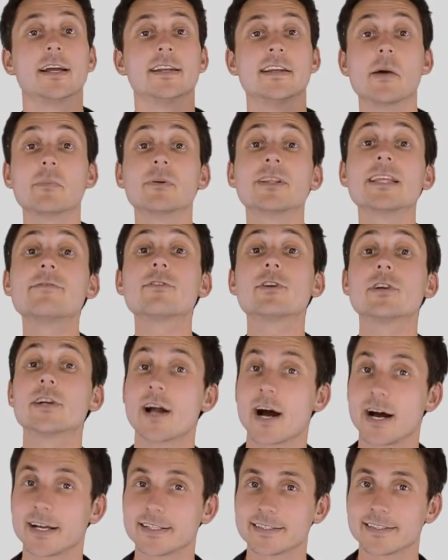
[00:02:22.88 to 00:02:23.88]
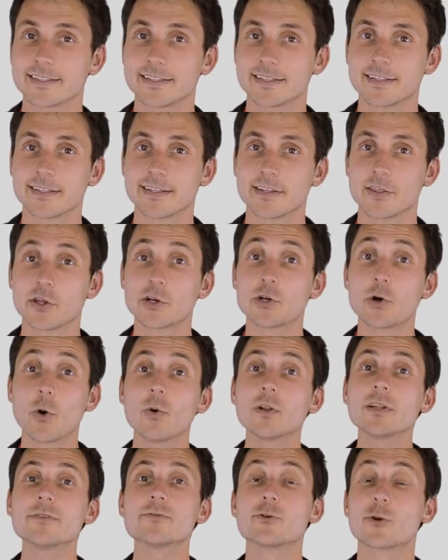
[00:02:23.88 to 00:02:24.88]
Now, believe it or not, the
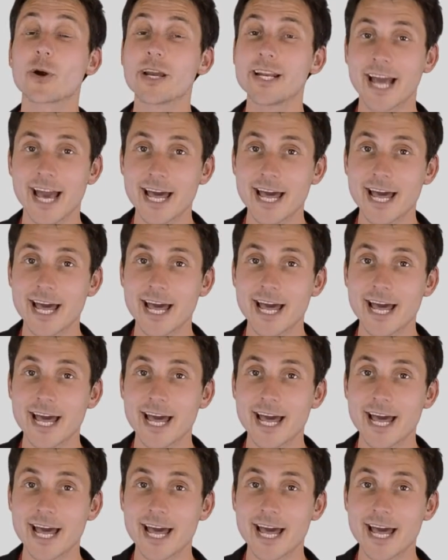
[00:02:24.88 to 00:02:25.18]
goal of great